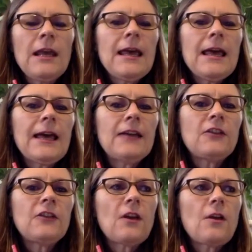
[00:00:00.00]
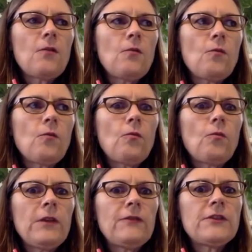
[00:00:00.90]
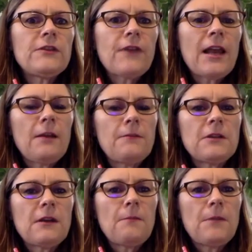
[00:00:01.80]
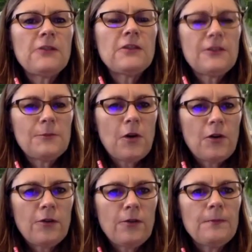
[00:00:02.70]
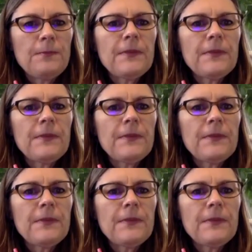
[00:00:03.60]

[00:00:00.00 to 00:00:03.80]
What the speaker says: And so we've developed a business model